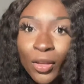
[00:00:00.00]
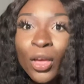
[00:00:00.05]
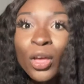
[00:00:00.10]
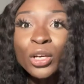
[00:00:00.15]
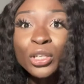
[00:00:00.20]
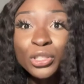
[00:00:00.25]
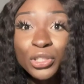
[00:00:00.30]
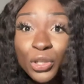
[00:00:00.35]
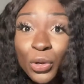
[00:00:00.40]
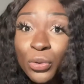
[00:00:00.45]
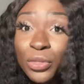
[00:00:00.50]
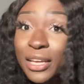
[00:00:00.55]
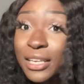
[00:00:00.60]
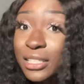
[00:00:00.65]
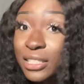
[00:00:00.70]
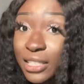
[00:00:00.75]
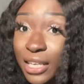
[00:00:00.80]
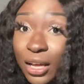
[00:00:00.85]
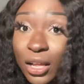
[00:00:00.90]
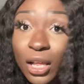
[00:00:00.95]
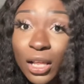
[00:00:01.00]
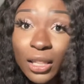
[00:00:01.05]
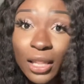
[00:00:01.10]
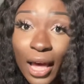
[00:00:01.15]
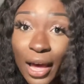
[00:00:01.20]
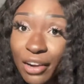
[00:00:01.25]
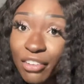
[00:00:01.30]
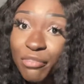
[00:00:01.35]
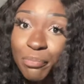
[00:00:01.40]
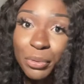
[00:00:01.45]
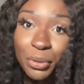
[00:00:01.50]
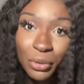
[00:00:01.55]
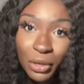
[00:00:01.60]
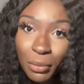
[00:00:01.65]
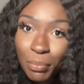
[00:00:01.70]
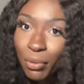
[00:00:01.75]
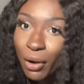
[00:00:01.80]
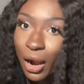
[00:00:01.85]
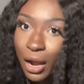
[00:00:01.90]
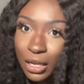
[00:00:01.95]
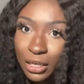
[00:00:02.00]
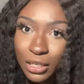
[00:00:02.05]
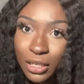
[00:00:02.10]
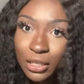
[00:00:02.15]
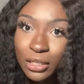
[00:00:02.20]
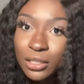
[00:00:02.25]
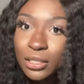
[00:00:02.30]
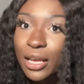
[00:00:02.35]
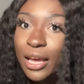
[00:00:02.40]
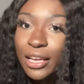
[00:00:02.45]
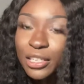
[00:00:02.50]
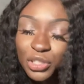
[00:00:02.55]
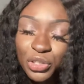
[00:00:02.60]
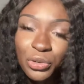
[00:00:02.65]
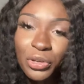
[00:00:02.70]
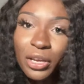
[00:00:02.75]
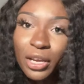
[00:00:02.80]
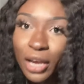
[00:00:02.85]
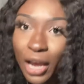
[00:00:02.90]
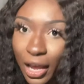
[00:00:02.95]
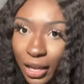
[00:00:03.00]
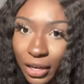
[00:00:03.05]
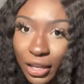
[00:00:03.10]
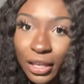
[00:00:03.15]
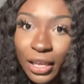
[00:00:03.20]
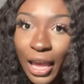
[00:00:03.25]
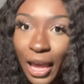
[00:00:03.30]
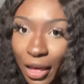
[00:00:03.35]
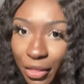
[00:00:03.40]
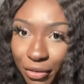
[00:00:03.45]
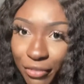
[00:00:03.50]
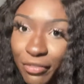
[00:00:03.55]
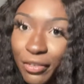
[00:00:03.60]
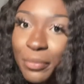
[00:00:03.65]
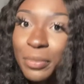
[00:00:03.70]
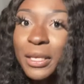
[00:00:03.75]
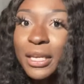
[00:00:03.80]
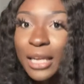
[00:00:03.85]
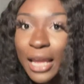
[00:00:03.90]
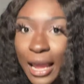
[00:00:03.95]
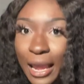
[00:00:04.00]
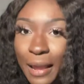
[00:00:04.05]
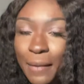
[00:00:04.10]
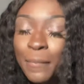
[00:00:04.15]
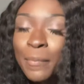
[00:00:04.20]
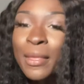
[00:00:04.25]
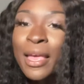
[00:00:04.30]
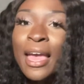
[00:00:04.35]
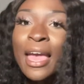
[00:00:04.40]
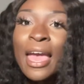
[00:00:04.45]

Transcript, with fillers: So they sell a lot of beauty products, as you can kind of gather from the name.